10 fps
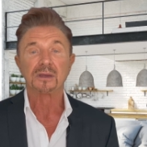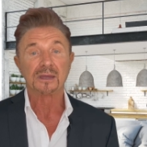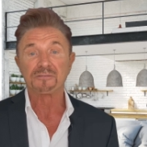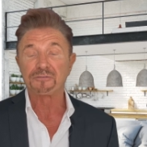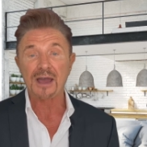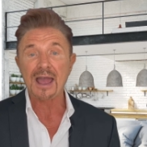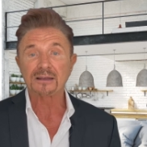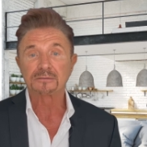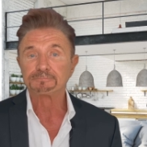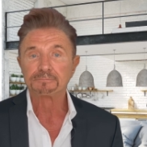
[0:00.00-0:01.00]
In
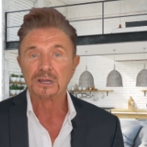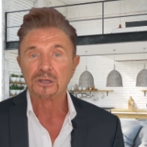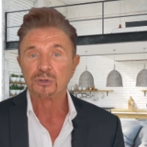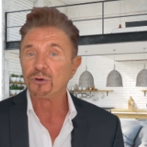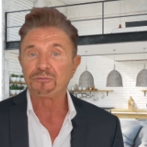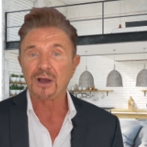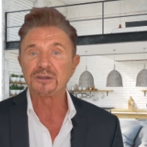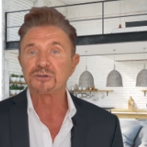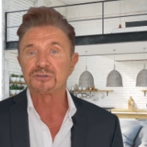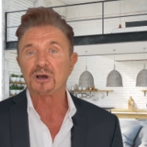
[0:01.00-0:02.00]
fact, you'll
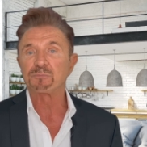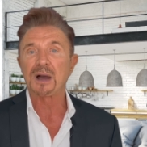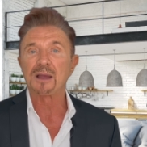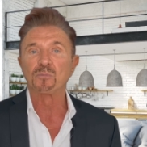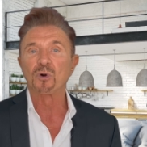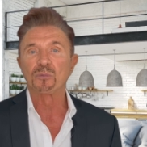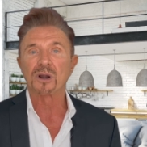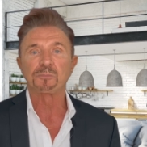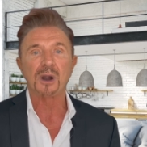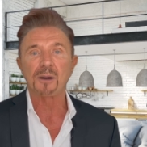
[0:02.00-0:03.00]
find yourself buying more
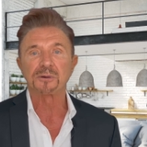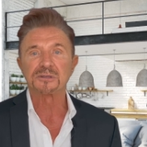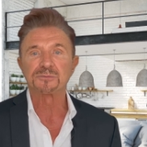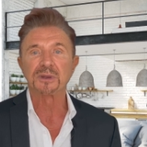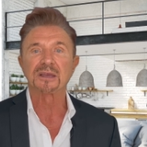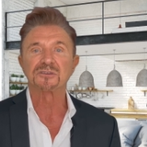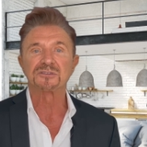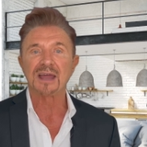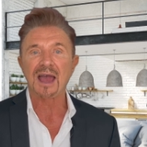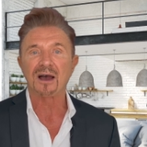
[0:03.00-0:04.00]
rental properties because
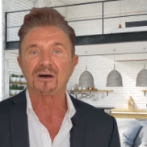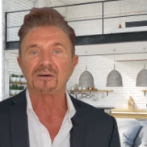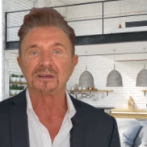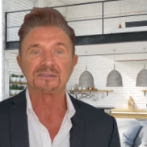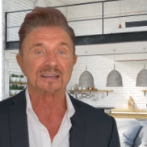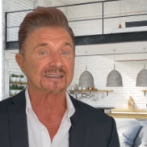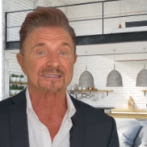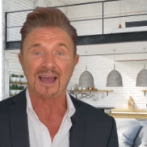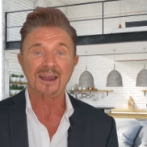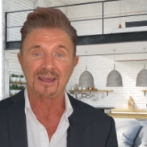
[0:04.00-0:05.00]
now it's
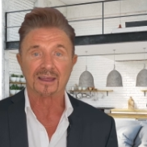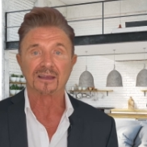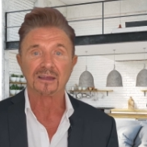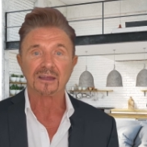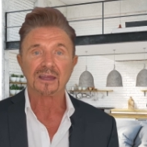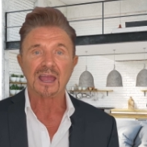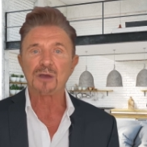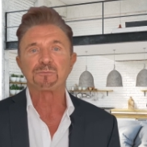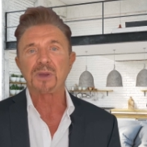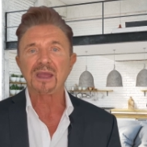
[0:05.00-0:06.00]
exciting,
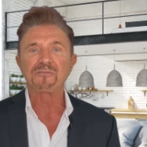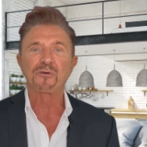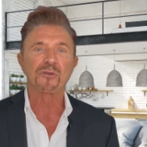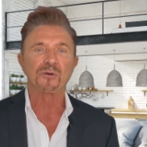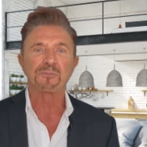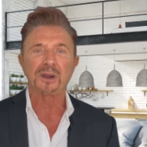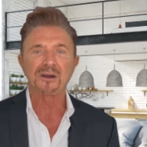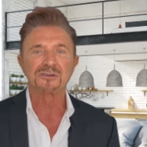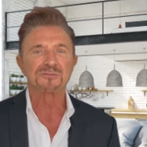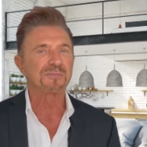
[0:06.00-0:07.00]
and paying for the
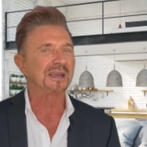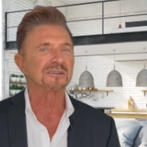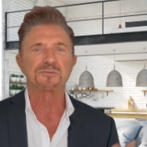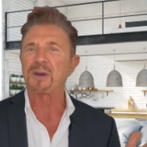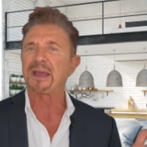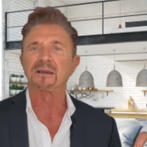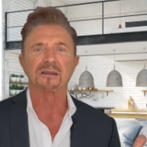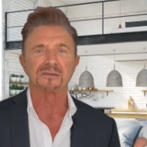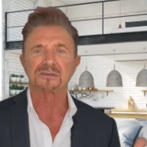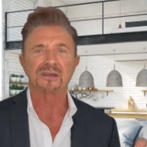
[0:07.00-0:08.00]
repairs becomes
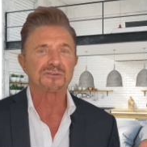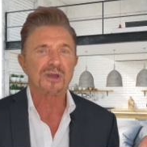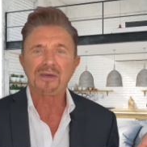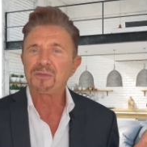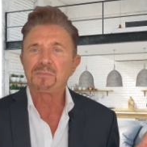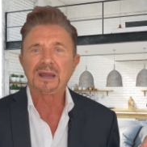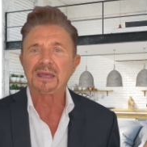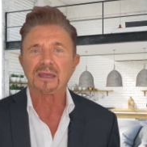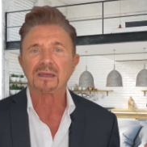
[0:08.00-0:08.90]
painless because you have the money.